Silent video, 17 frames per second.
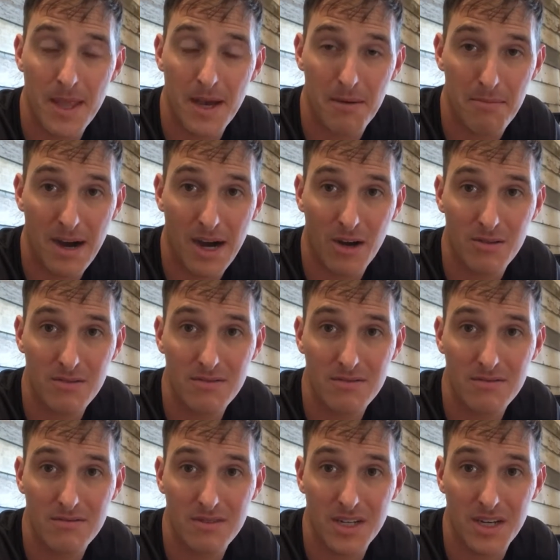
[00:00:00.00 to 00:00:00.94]
about
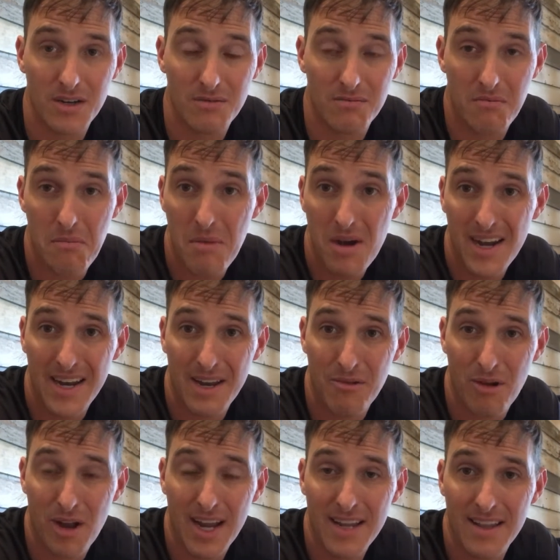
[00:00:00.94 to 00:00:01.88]
you know money,
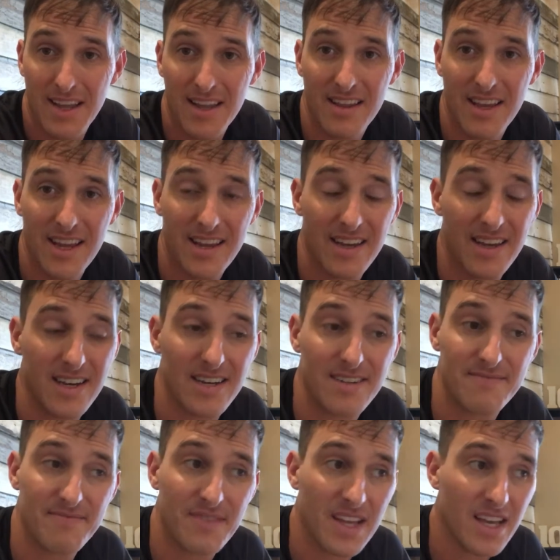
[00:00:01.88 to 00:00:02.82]
right? They, they
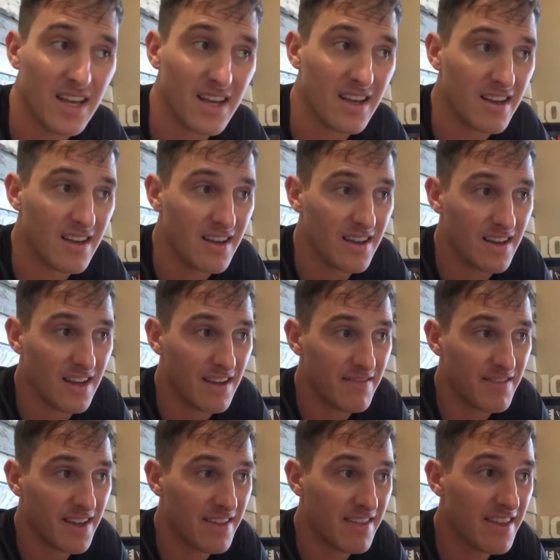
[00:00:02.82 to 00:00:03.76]
uh,
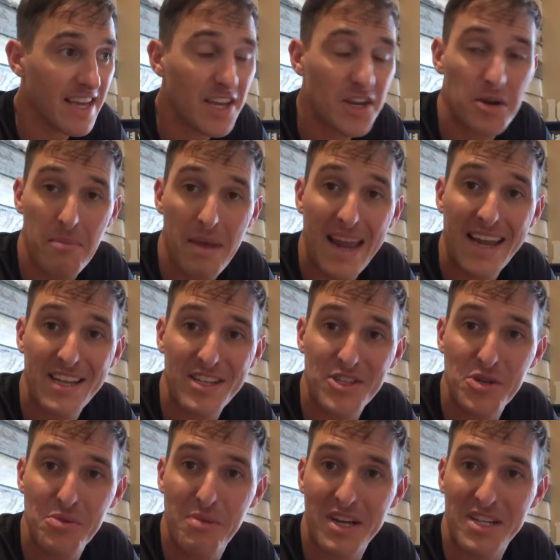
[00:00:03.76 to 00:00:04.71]
if they think you're making
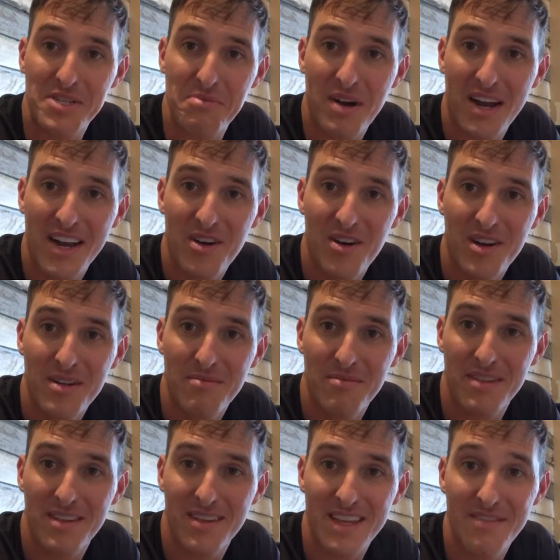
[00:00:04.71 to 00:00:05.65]
too much money on
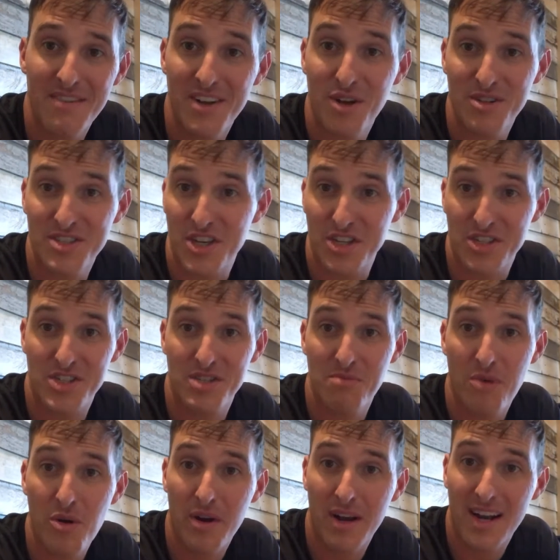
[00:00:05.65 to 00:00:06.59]
them, even though it's a
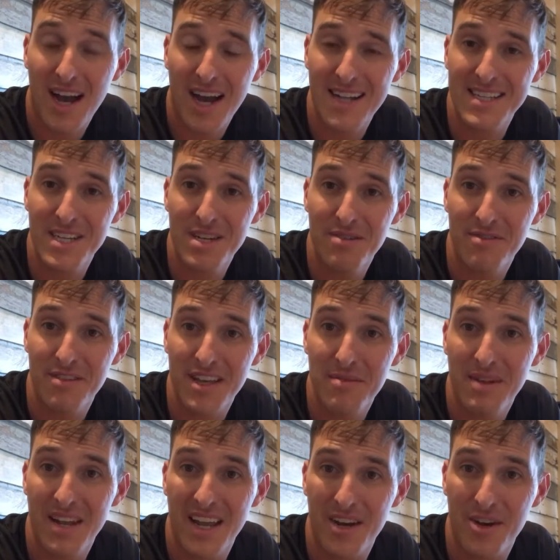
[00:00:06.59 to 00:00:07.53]
smoking hot deal for
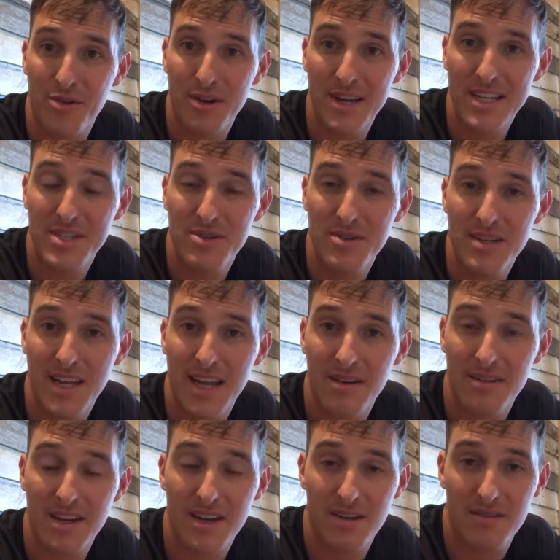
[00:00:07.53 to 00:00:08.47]
them and they agree to it and they
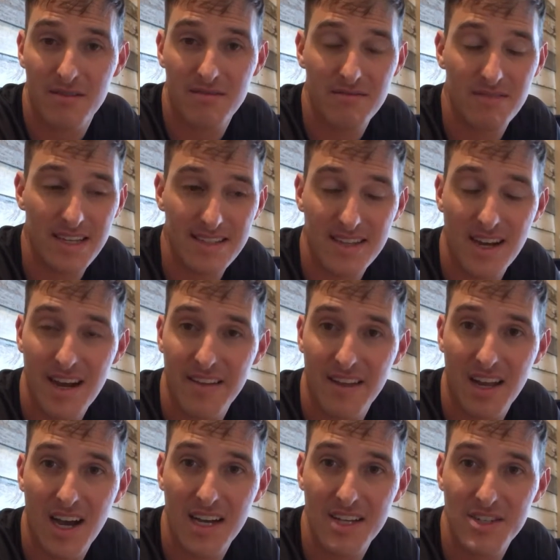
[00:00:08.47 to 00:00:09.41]
you know they sign
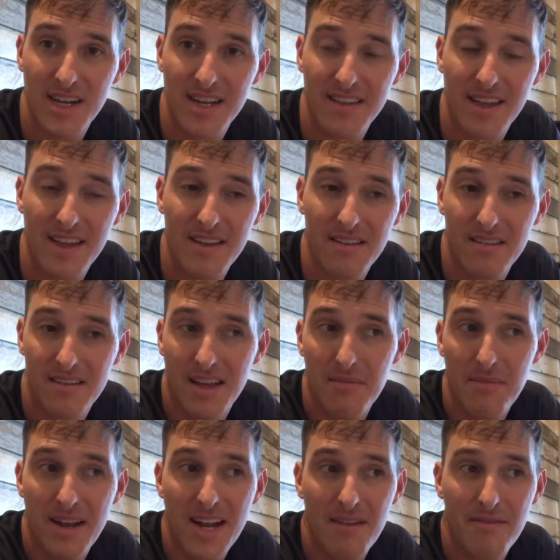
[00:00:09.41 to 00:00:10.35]
the contract, they, they
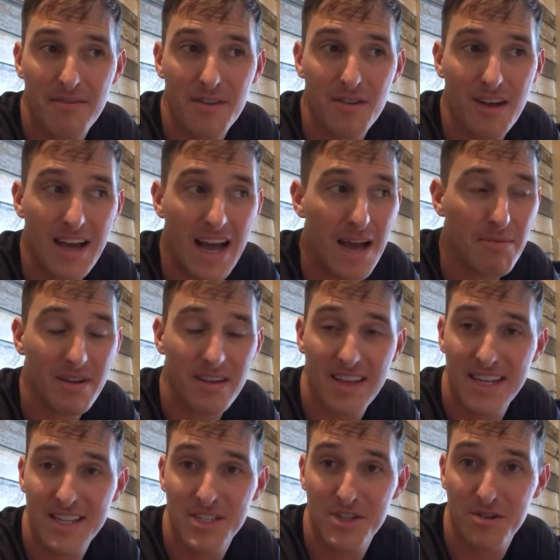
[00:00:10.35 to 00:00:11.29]
may not feel happy
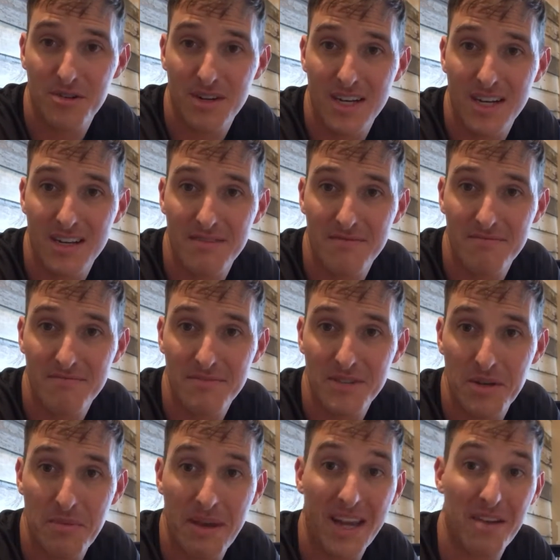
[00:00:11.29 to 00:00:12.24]
that you're uh,
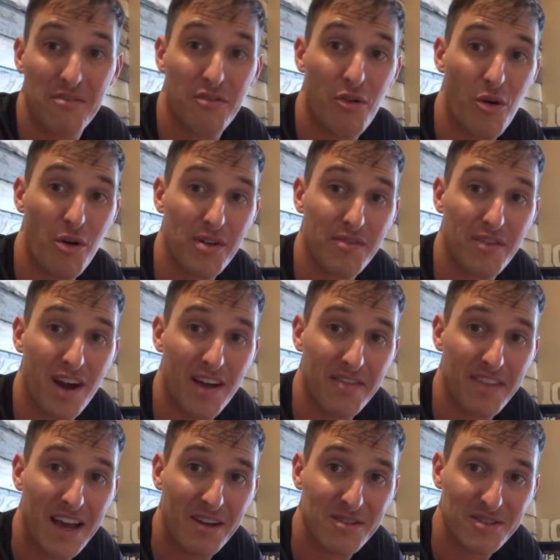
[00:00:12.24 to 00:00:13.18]
you're making forty
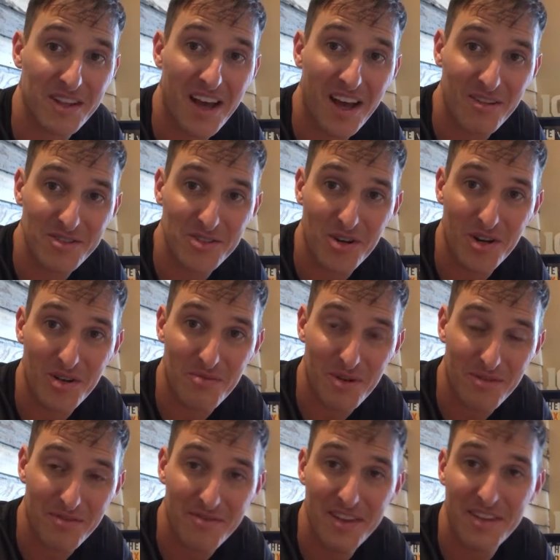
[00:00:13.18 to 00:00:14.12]
five thousand dollars on them
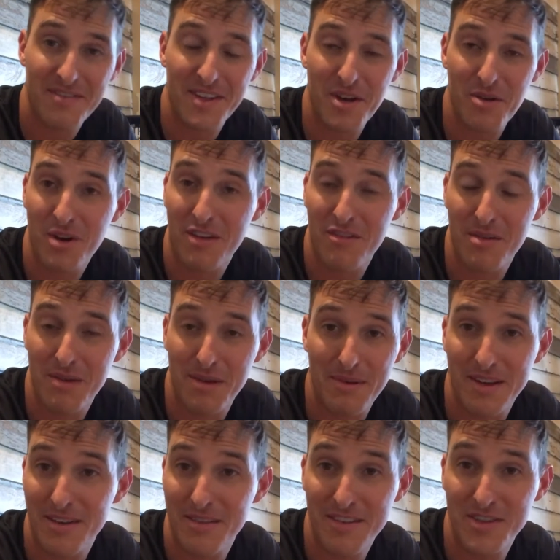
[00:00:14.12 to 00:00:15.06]
or fifty or whatever,
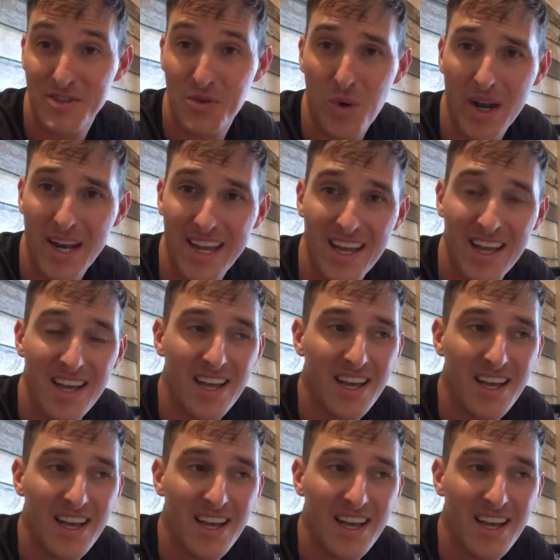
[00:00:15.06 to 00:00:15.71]
maybe even twenty.